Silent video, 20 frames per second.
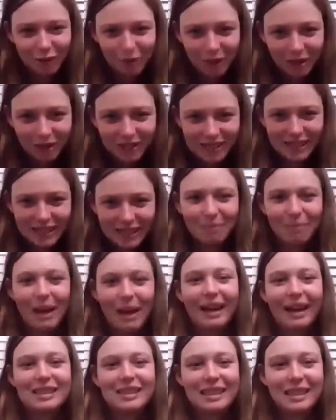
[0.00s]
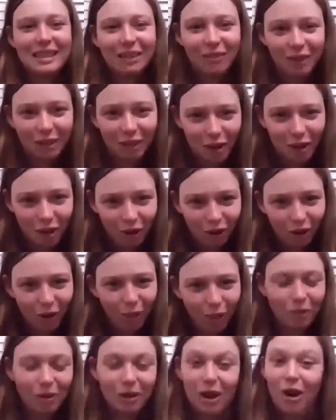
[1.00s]
software is in the back seat of the
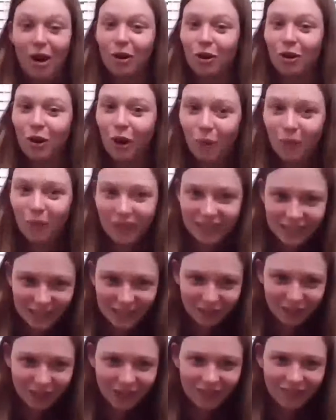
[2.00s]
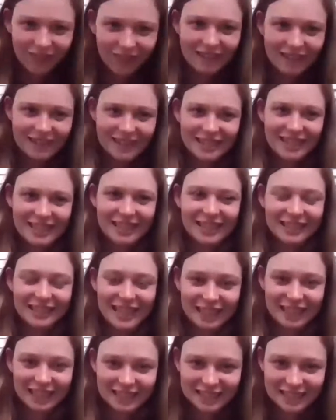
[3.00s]
car. We're not going anywhere. They just need to
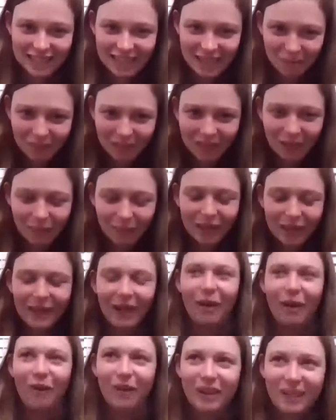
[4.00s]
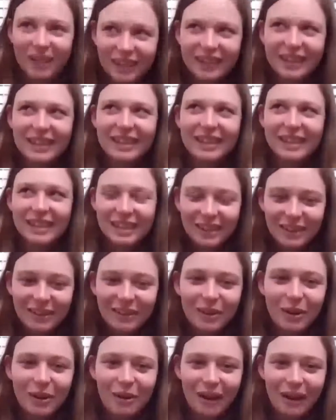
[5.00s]
take a statement. I'm like, oh,
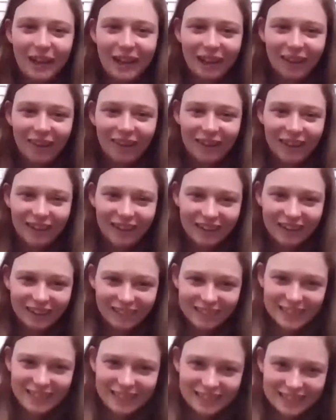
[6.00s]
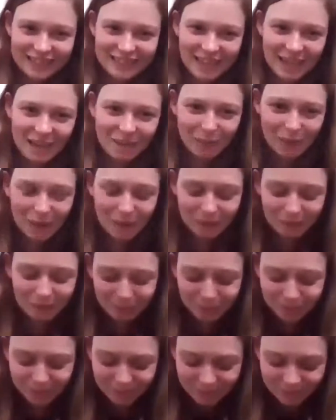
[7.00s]
okay, I'll get in and take a statement.
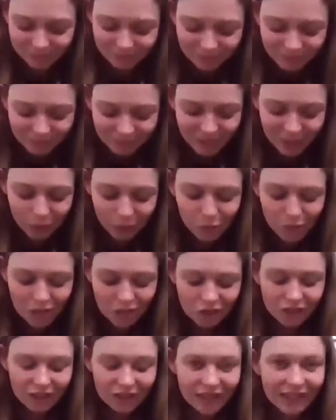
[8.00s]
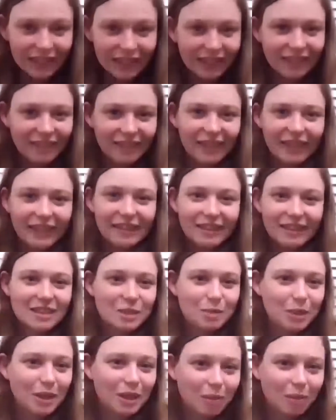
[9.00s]
Which, again, they
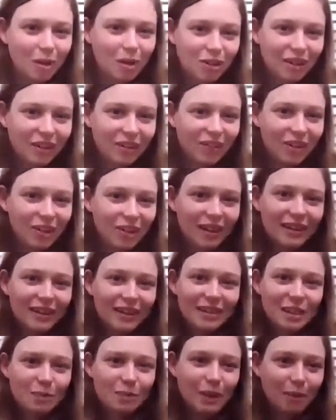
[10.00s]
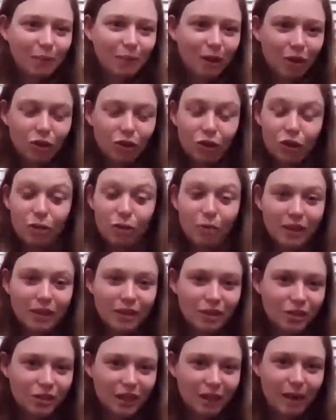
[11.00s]
didn't speak much English. I didn't speak much
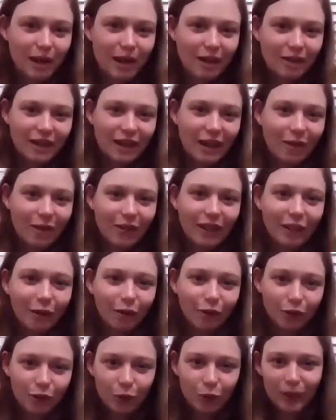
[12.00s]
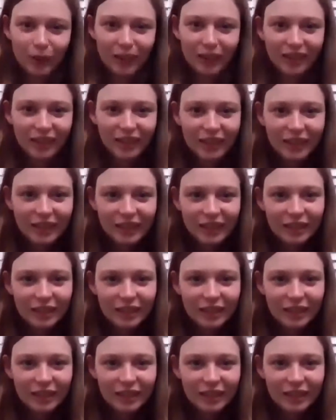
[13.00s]
German, so you can imagine how the interview went.